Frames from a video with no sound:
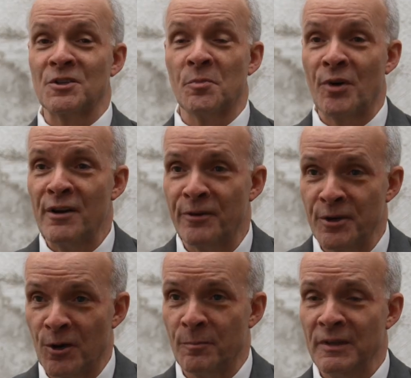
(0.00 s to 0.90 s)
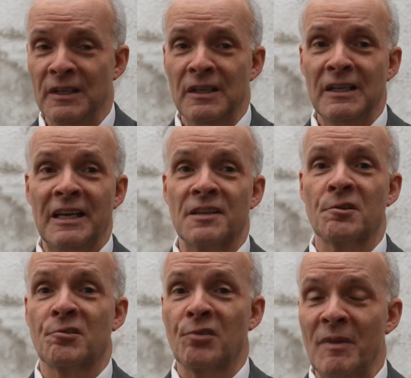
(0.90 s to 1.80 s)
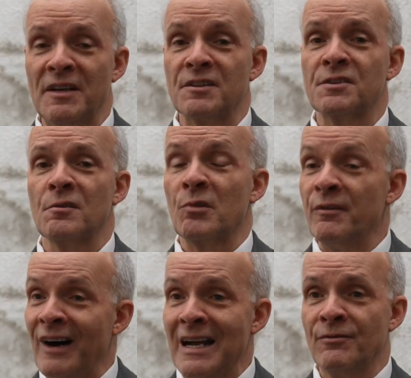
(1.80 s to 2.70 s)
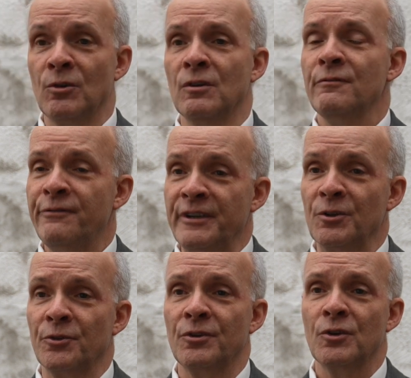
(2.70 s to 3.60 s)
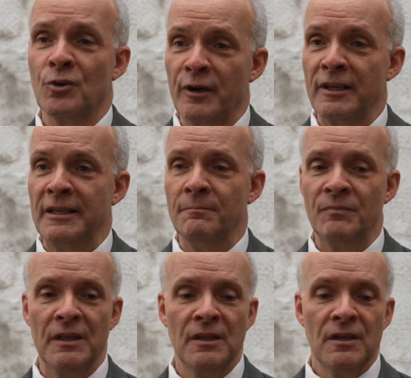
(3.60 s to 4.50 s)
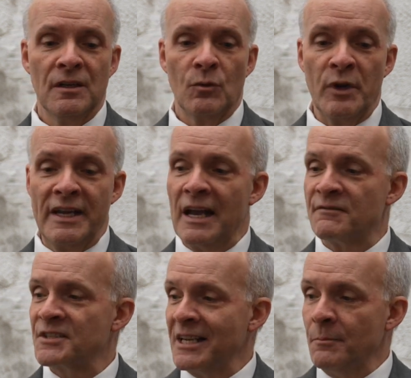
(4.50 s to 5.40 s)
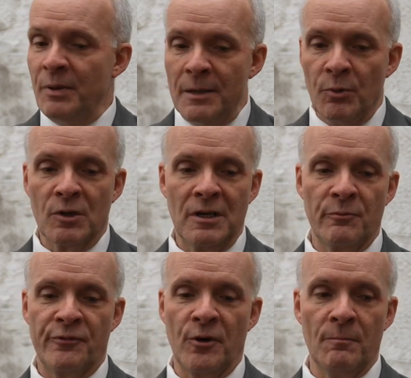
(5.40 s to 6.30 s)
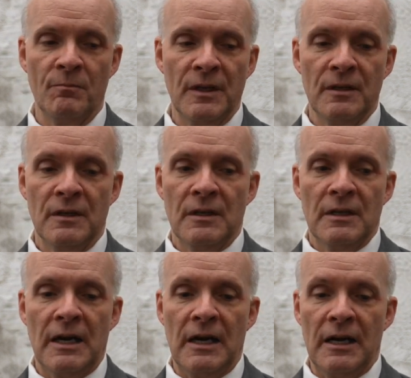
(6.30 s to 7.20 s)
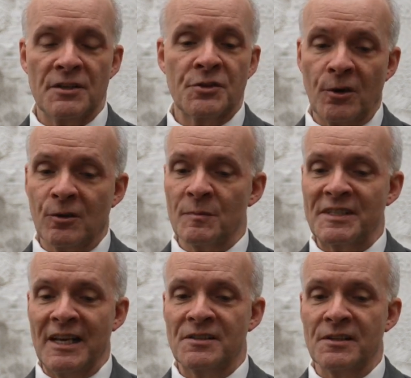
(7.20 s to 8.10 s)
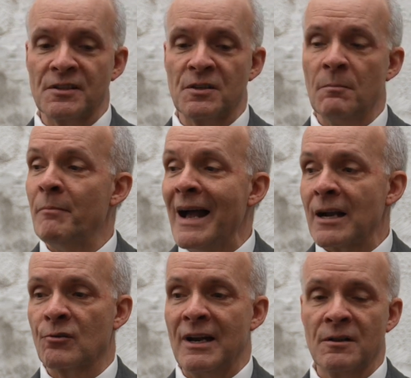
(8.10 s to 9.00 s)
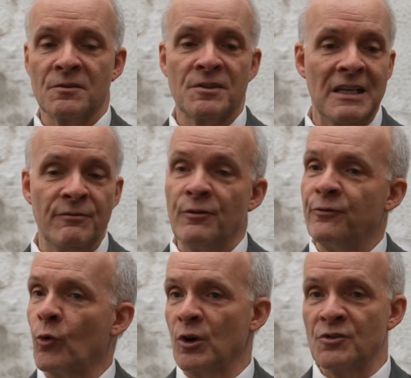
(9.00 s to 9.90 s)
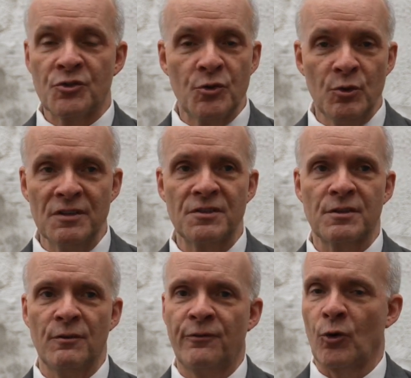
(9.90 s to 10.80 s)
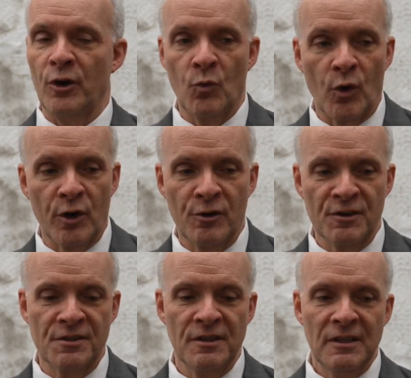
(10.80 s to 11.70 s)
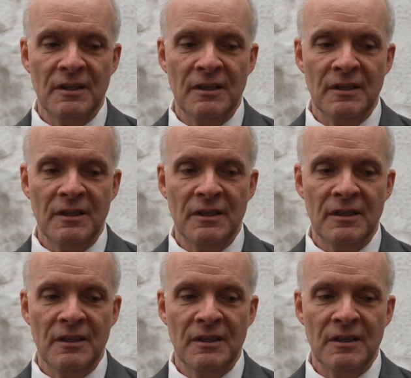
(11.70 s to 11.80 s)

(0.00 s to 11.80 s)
to pray for Europe. It is a tremendous revival field currently. We have seen people come from circumstances, backgrounds, even foreign students, foreign workers,